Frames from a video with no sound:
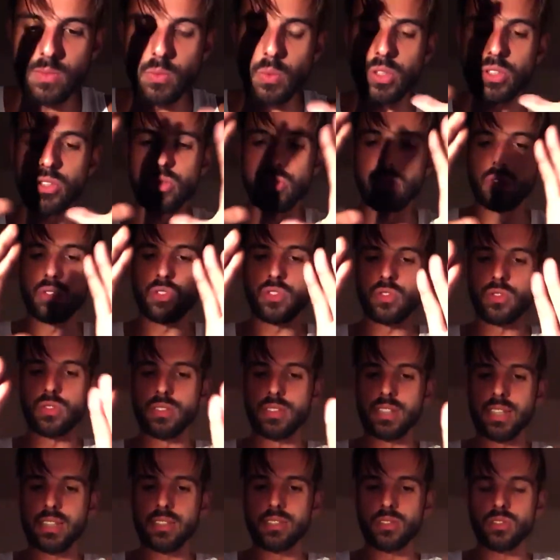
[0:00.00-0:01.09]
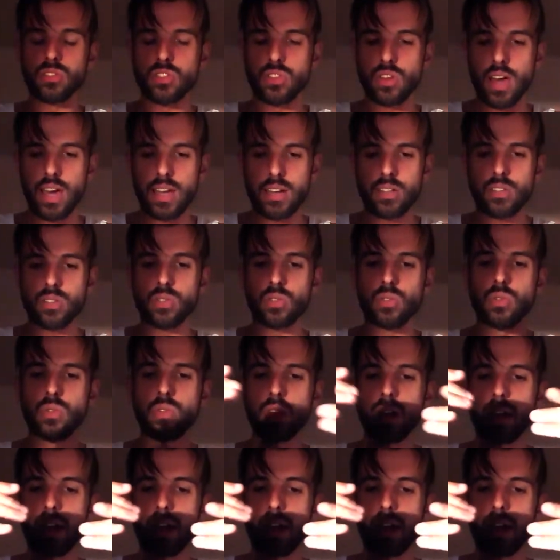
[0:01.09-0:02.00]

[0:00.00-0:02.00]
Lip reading: what you need to try to do,